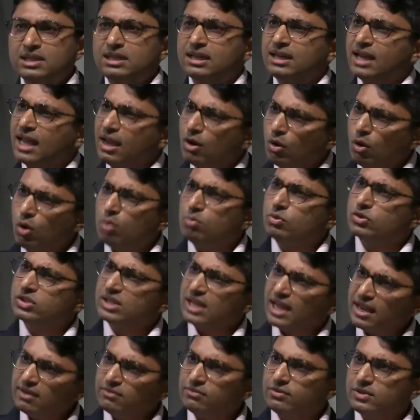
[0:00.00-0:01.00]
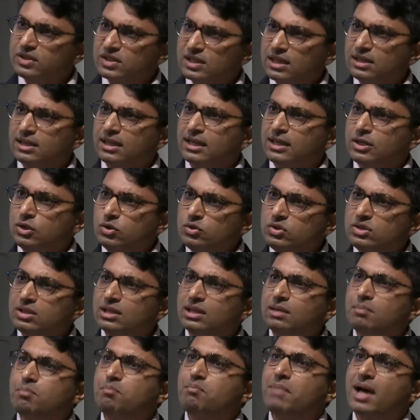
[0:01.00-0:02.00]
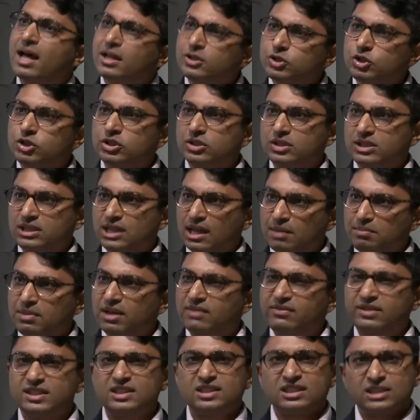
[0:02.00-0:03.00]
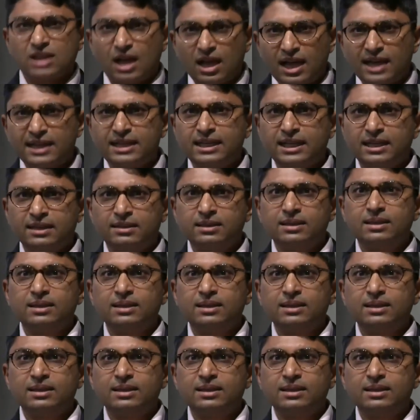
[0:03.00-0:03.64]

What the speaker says: In almost every setting, New Zealand punches above its tiny